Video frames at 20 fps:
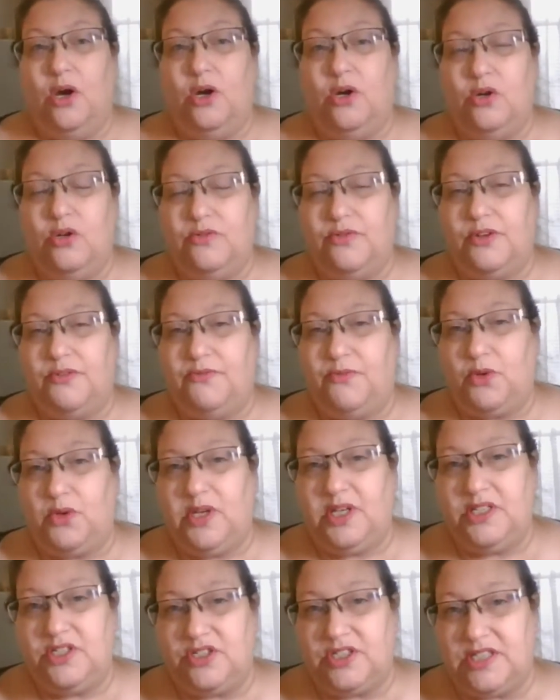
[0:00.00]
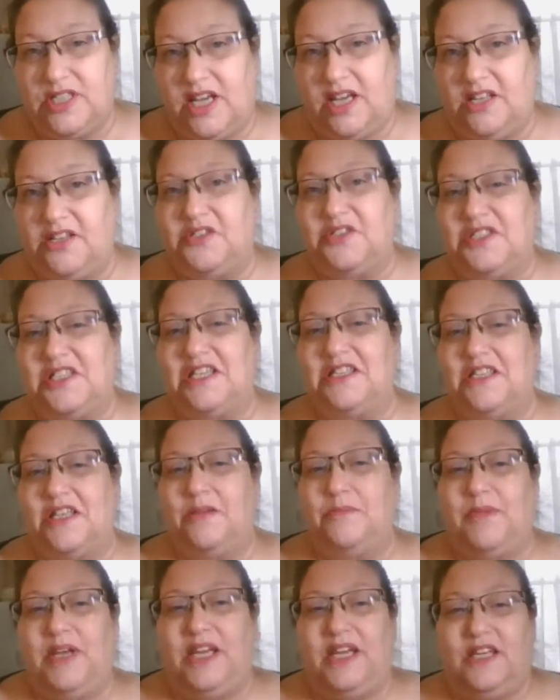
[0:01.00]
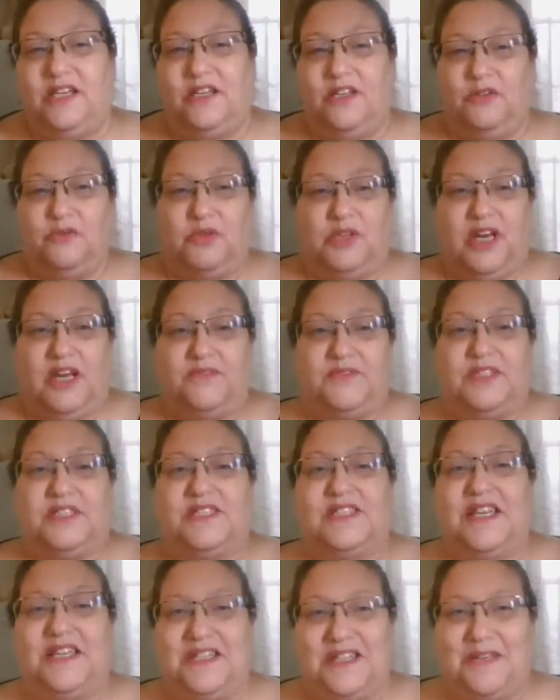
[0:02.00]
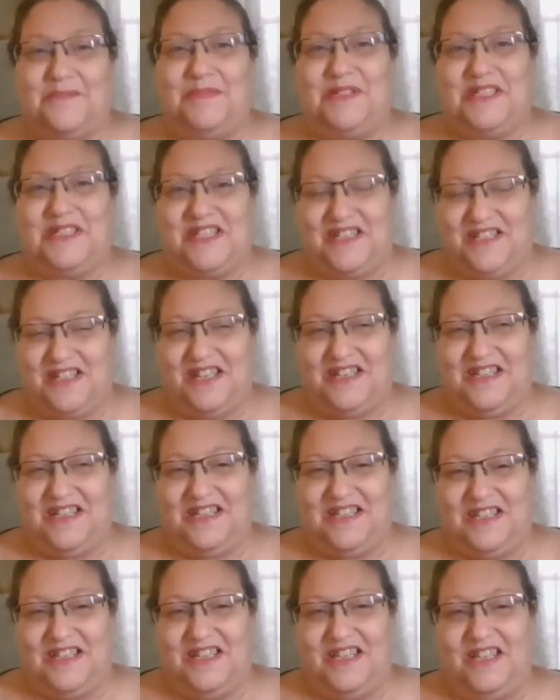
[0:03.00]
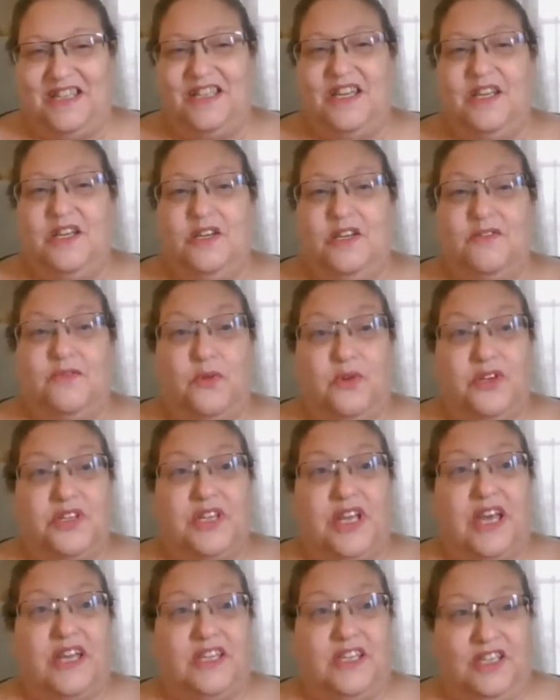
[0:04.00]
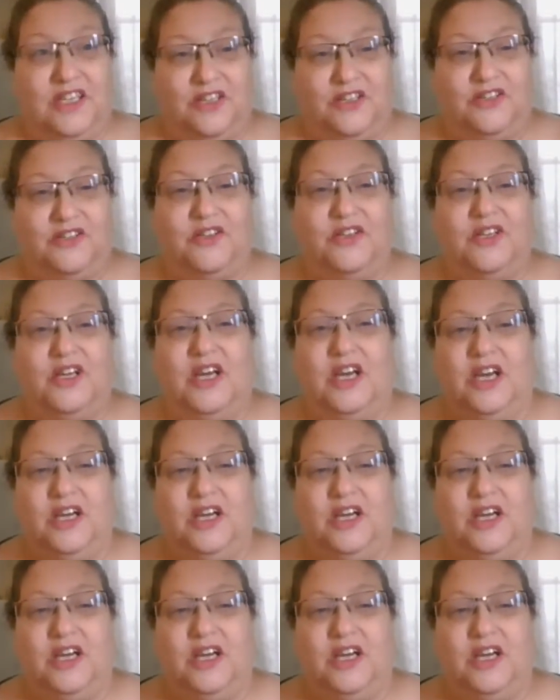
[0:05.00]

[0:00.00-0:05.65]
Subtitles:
over $400 that they make, you will have to send them a 1099 for that year